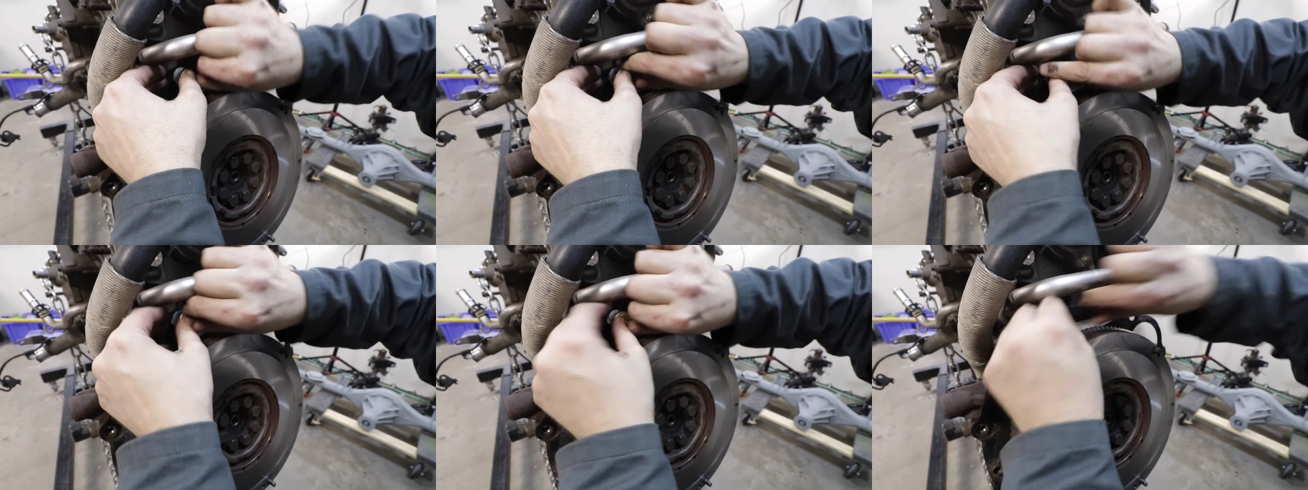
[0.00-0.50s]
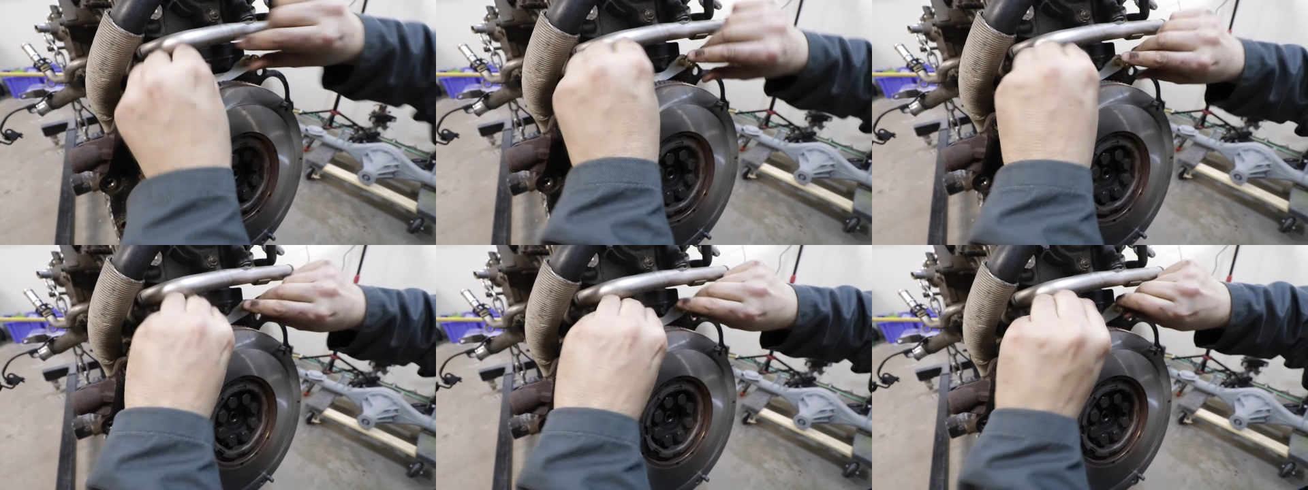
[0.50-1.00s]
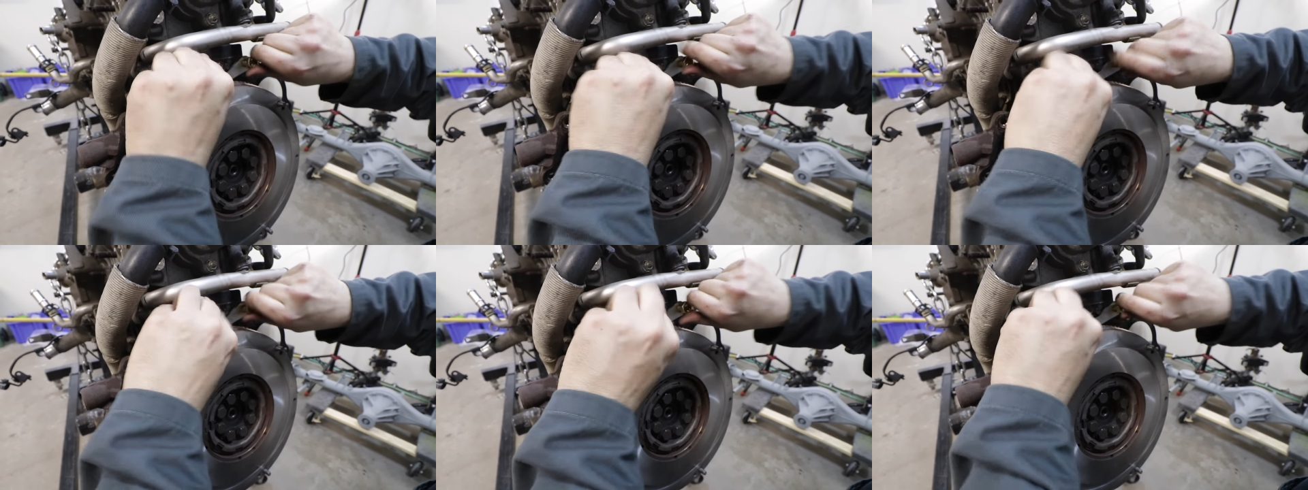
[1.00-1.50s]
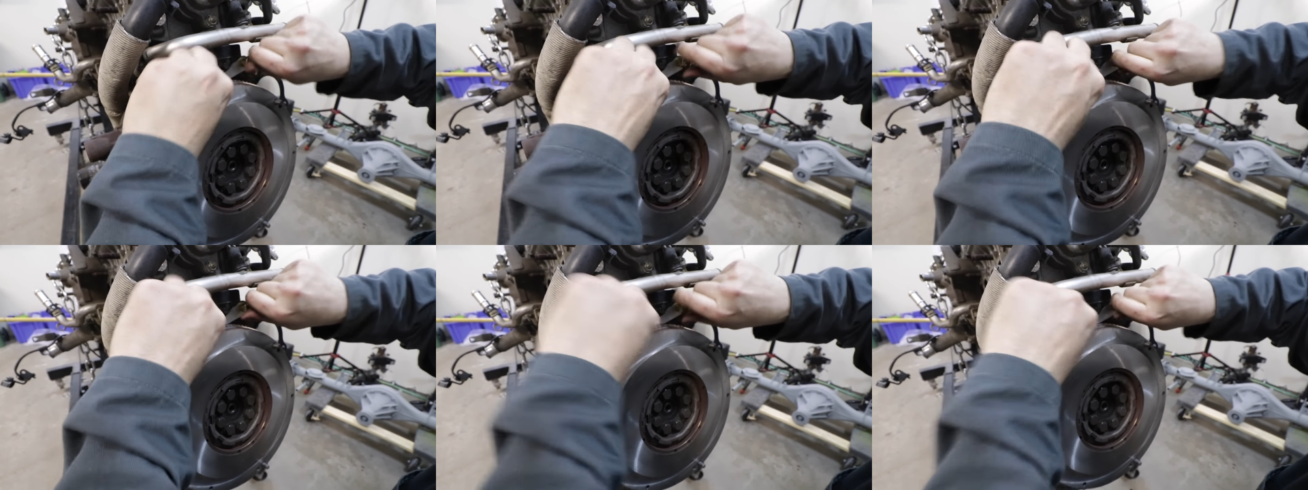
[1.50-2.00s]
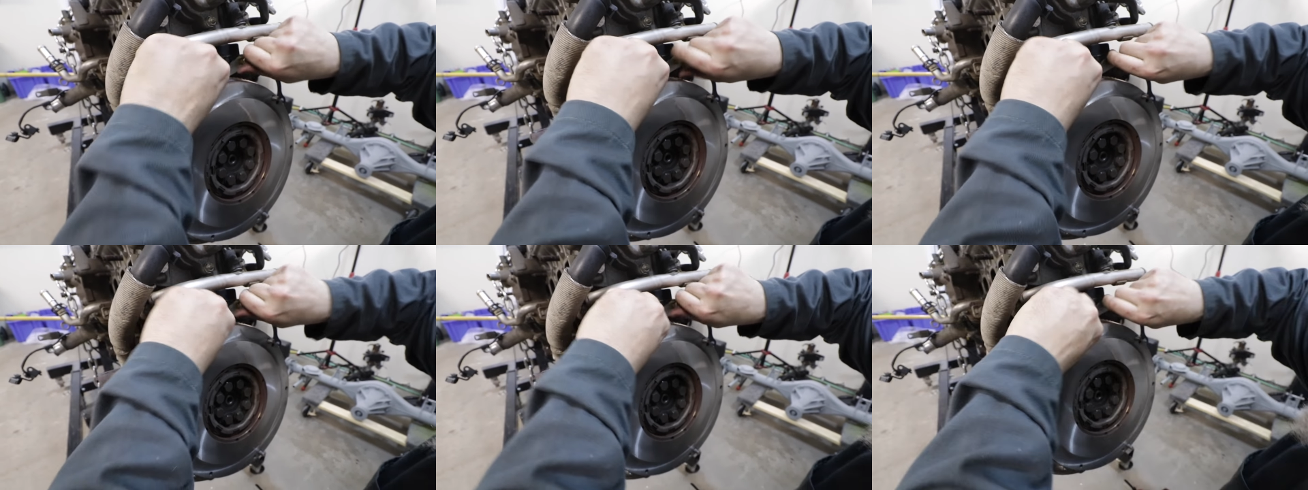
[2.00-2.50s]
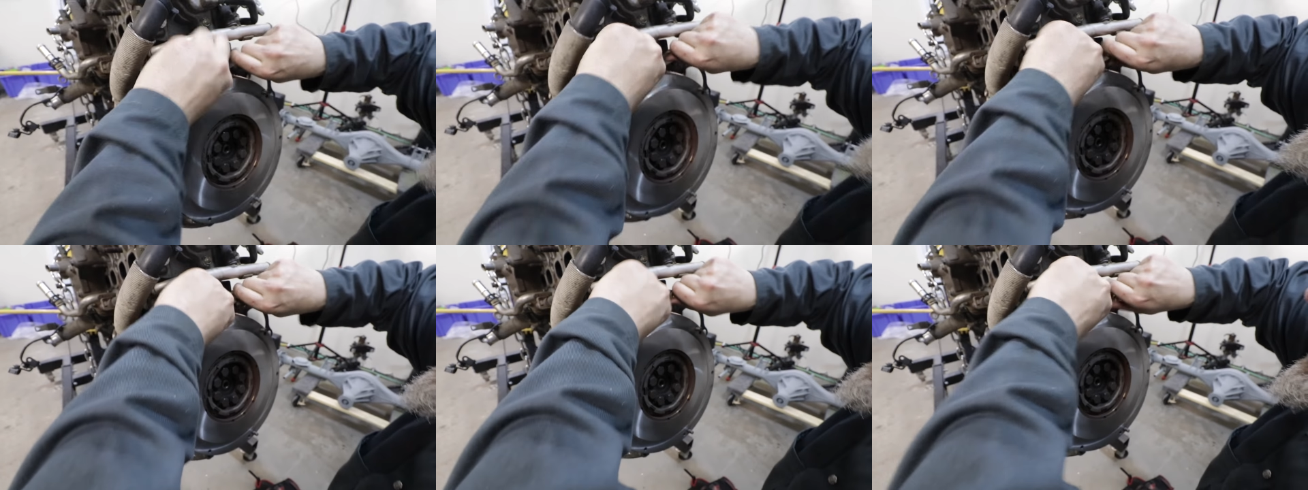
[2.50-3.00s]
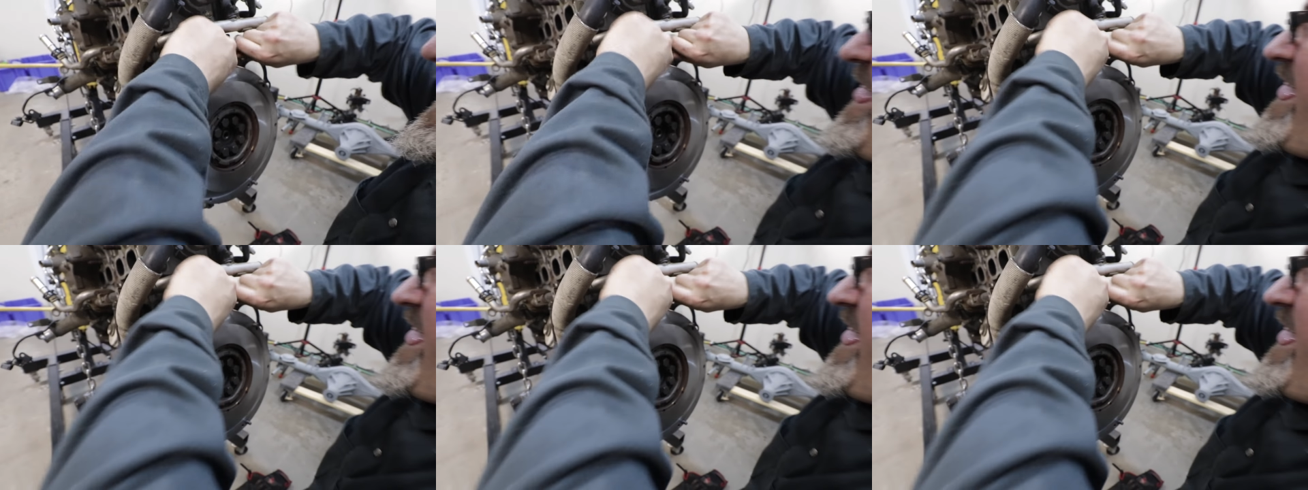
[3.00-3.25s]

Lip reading: [unreadable: no face in view]